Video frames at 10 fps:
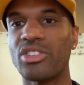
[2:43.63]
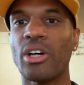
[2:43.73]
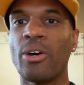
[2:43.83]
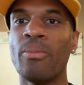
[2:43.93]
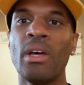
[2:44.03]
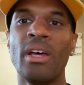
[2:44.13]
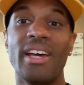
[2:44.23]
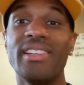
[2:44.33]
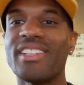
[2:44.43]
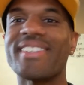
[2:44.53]
So
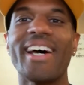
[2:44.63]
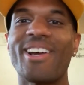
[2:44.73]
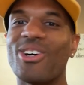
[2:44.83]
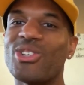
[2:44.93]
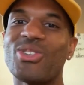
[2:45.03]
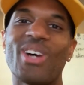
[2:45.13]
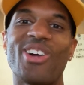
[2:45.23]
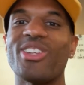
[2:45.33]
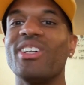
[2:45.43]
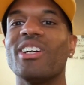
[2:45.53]
in the shadows
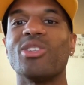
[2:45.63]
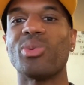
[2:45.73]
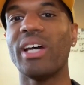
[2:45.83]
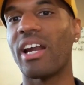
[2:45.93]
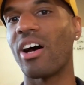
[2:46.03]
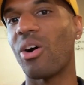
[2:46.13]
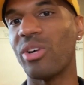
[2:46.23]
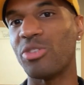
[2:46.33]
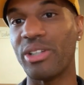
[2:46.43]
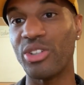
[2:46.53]
throughout the years, we had
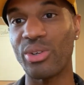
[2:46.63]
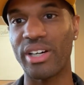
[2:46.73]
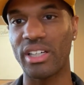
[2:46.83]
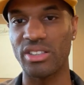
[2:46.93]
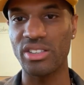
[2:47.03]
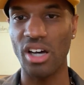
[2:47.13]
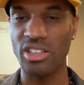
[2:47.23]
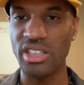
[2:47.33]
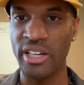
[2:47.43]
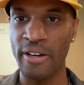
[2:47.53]
always been doing
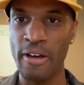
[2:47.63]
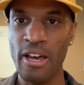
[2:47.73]
consulting